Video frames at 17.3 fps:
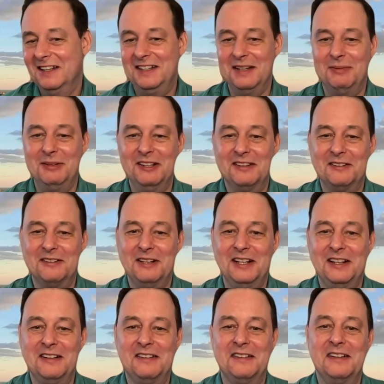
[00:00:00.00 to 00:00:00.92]

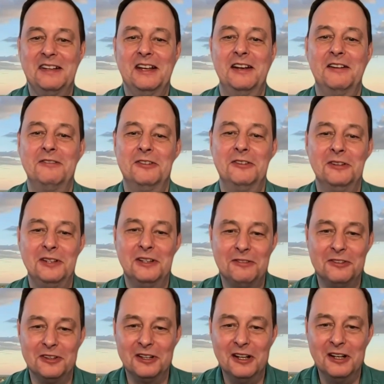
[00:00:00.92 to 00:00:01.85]
demonstrated several
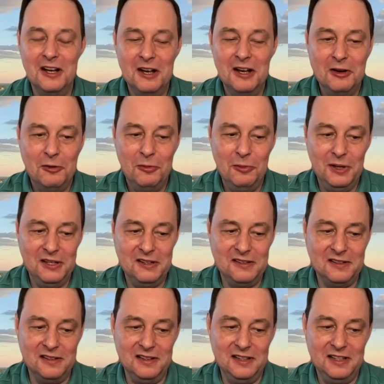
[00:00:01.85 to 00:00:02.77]
different
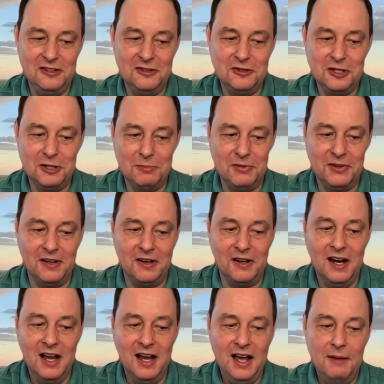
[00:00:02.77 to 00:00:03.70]
wins in leadership
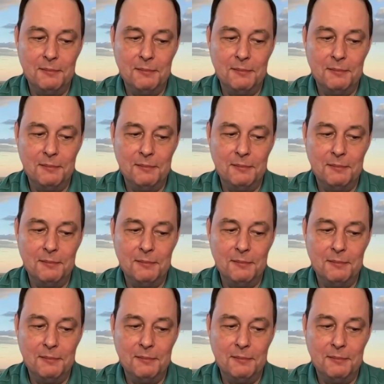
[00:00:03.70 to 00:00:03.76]
there.